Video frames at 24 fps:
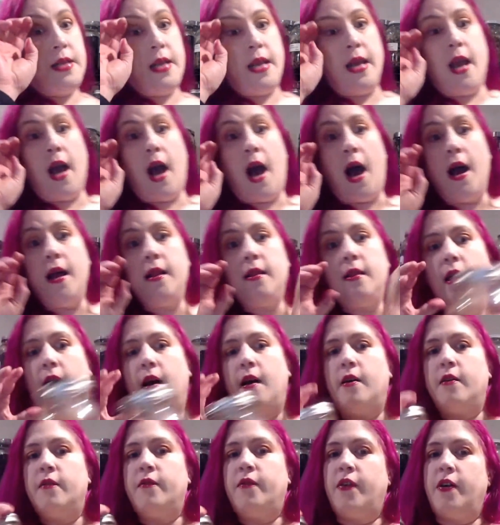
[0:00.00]
tea, I
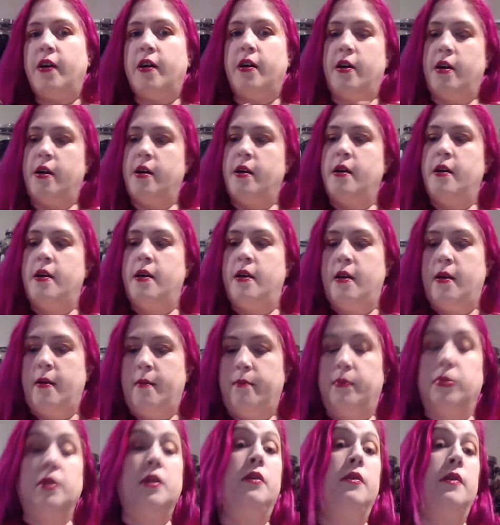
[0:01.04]
love
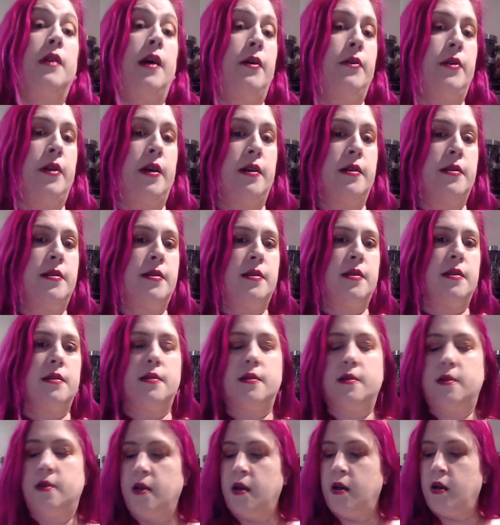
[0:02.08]
Blue Lotus.
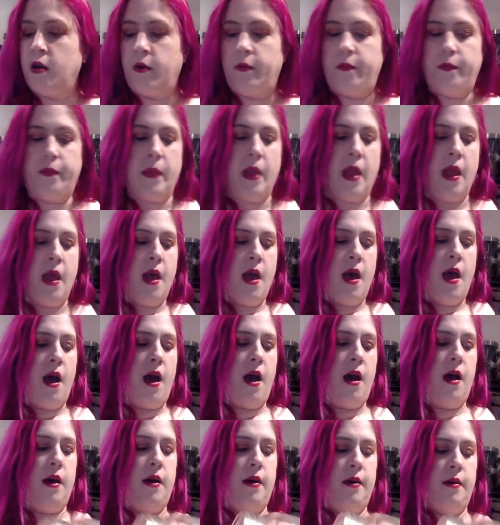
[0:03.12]
So,
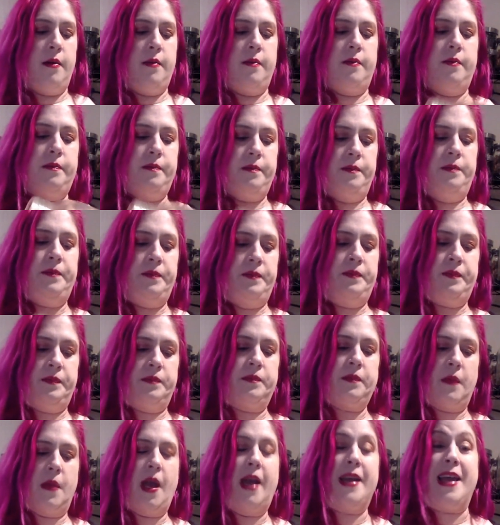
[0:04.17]
um,
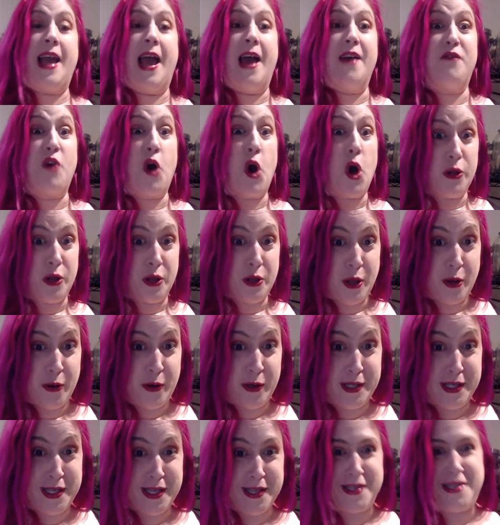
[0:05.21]
I can have all the
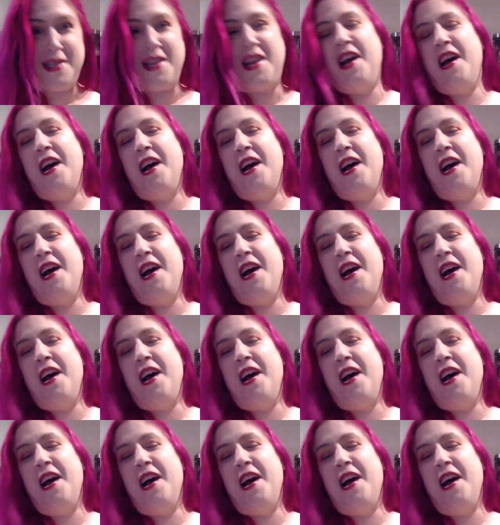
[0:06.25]
lotuses.